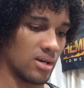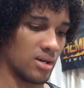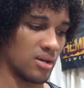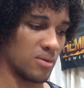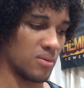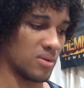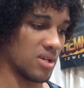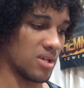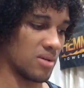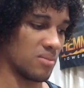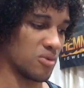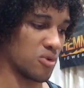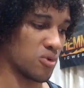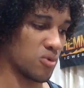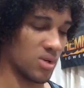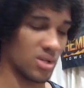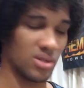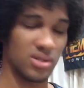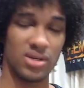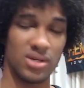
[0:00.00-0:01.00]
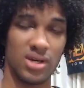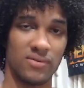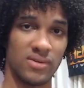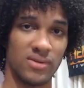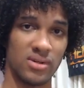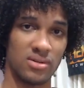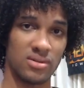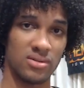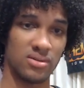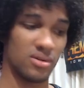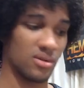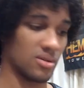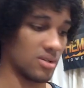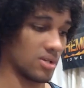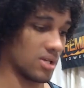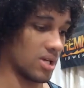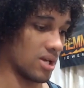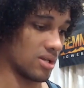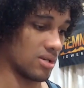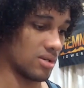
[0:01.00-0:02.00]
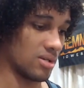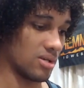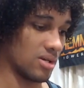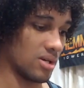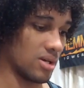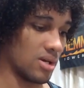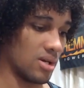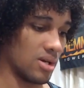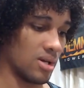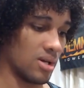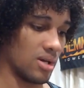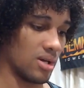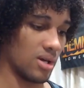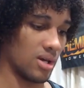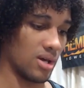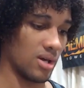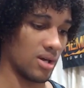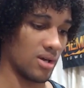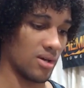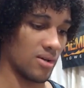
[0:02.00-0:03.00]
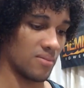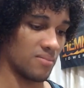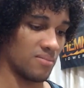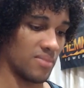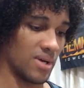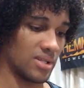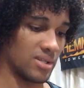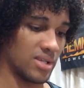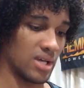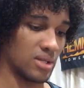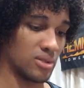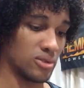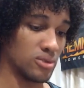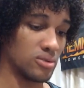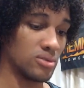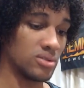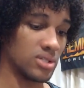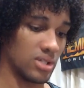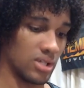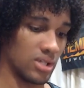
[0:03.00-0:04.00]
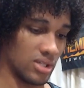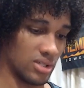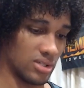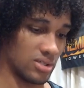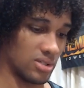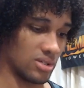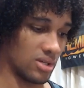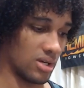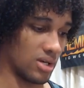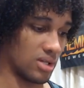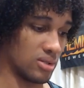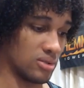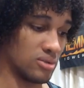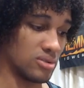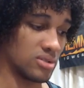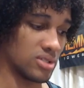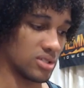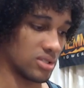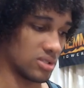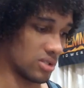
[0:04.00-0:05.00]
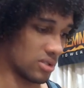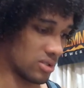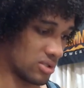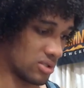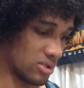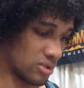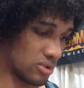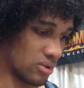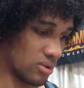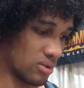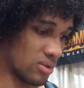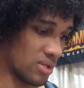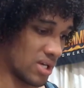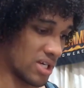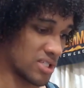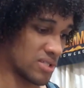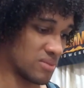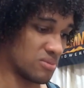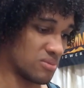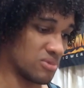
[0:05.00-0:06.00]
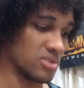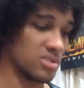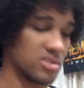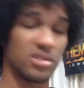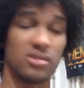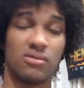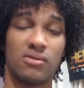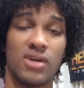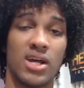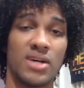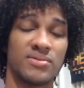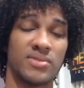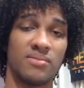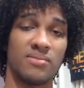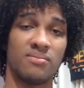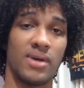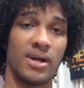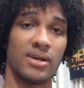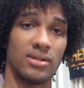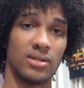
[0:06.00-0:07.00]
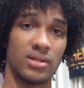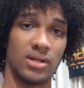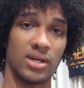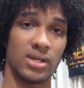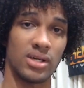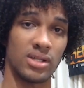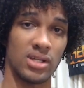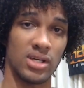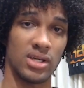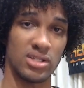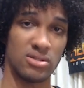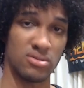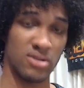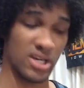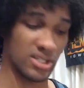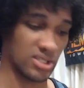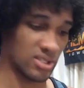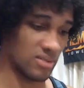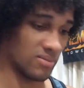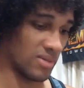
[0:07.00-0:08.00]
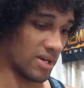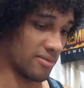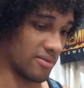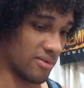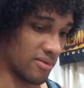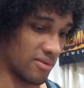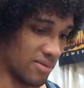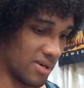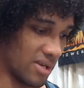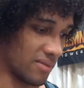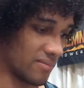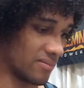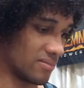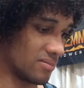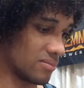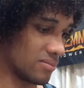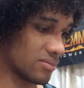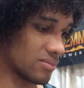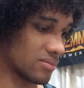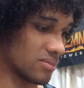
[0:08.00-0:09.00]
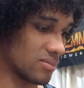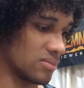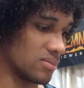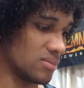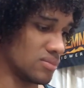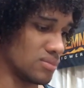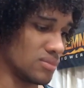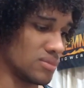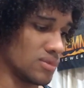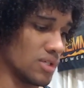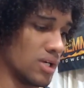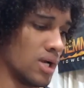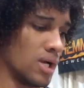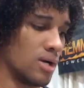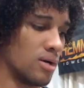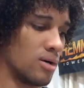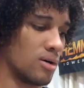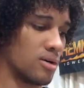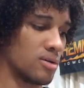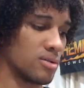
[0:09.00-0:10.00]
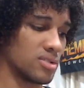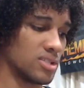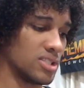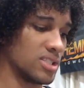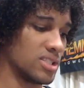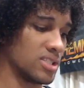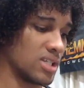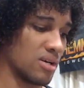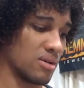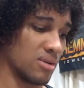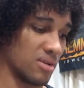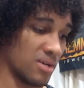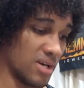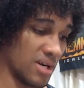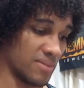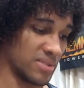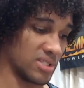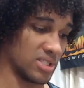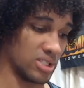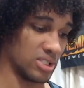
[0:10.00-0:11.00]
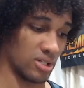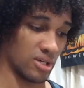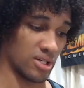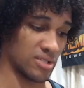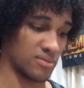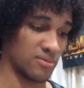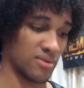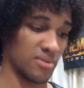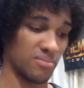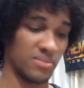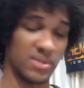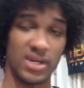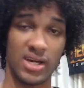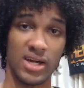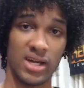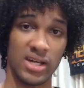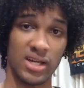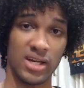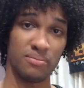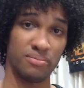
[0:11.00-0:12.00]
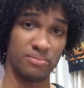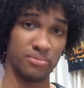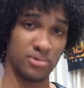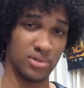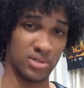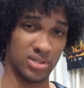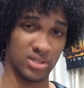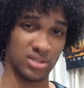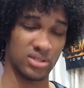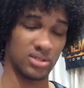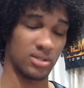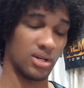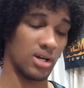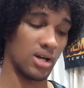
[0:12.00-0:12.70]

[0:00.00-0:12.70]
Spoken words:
with him quickly having control again, but then loses the control as Moose grabs him by the leg and then drags him out of the ring. Ortiz now grabs Josh from behind and pushes